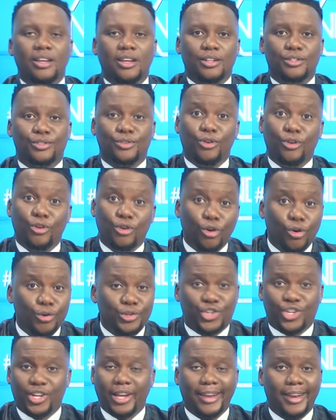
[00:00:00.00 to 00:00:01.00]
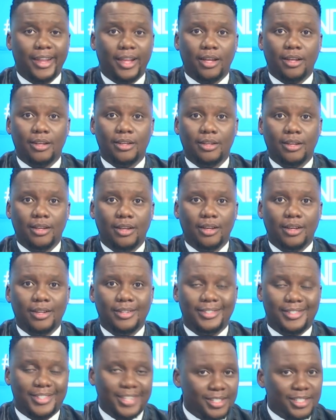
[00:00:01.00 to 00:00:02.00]
to load
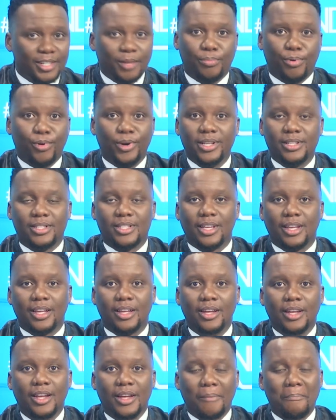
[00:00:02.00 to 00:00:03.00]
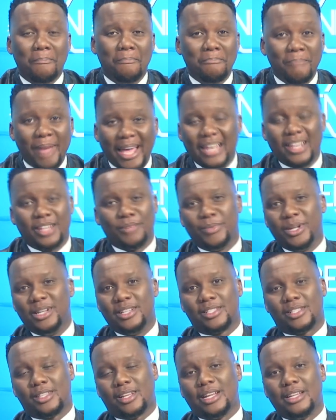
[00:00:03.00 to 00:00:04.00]
shedding, disappointing,
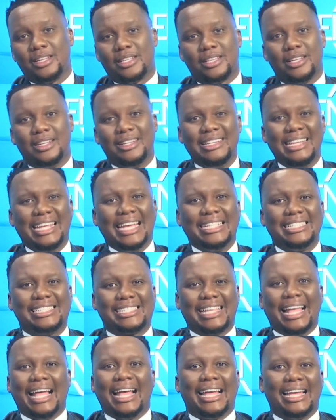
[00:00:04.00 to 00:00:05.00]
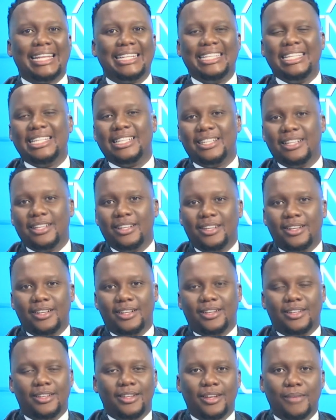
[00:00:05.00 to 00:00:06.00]
maladministration, nienzani,
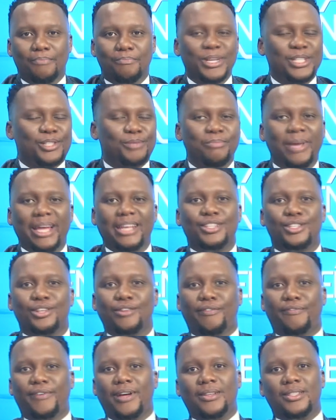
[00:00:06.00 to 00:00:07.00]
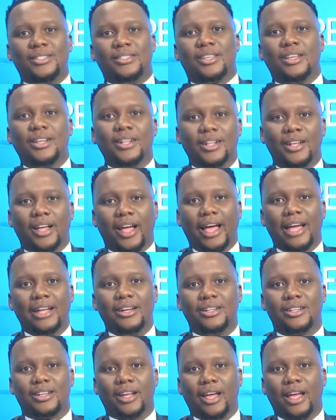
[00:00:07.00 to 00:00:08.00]
mismanaging funds.
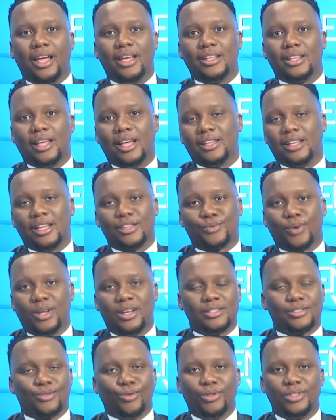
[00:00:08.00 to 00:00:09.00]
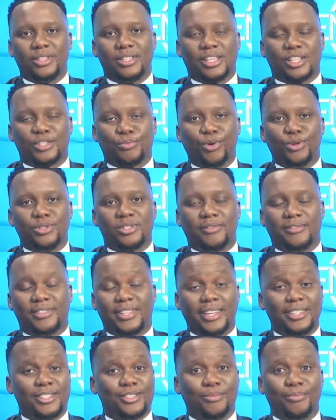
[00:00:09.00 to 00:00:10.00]
And as well as all these explosive
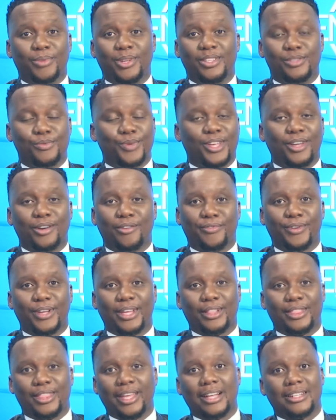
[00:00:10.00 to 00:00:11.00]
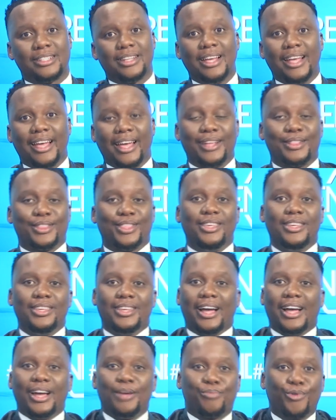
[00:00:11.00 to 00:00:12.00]
testimonies, we cannot forget that at the
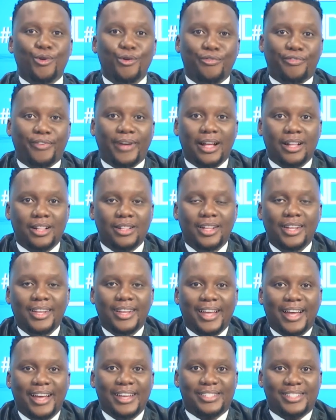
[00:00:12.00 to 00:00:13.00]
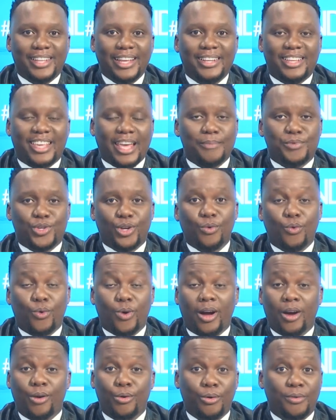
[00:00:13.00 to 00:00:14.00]
high-profile state capture
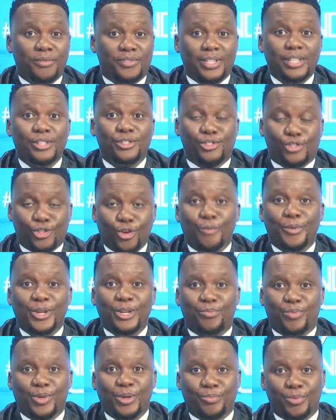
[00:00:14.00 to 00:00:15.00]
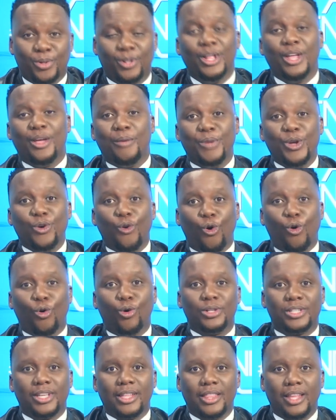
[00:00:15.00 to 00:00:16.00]
inquiry, we've seen so many people being
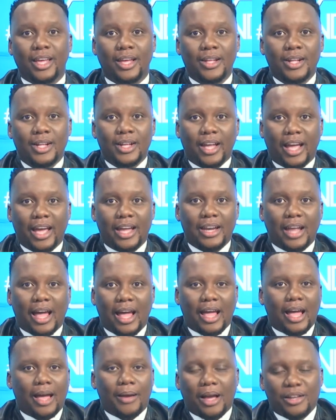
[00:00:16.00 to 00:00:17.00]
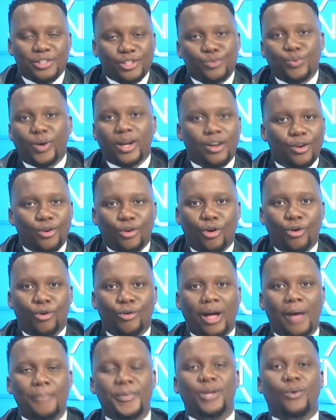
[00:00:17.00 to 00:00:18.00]
hauled in there. And I just want to
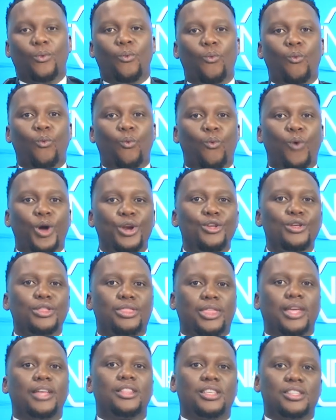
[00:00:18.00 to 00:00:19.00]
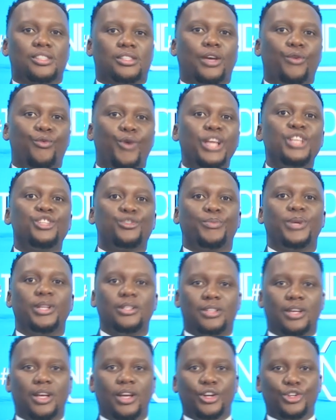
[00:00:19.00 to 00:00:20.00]
know, I mean, what do you think this
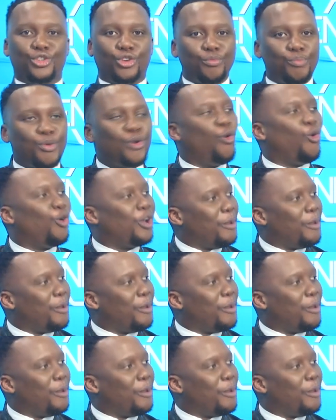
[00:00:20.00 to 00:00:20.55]
arrangement should be all